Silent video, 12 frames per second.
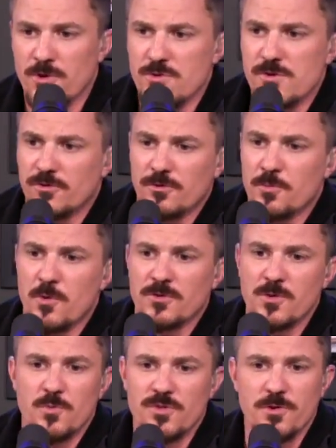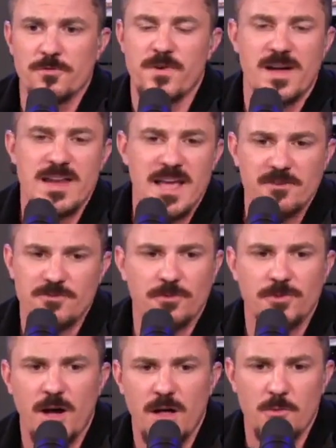You can support them with your
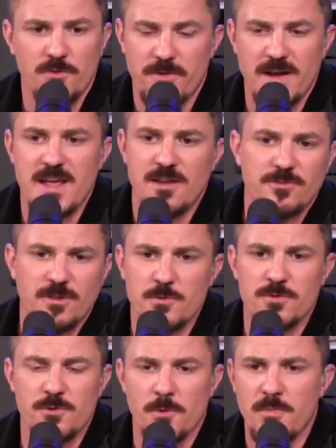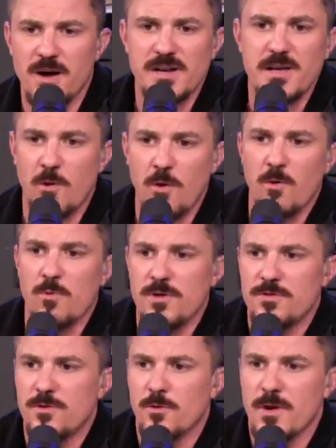financially with your money or
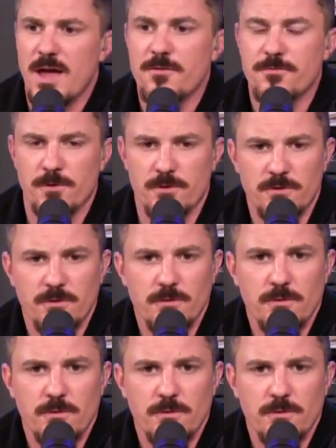with your effort.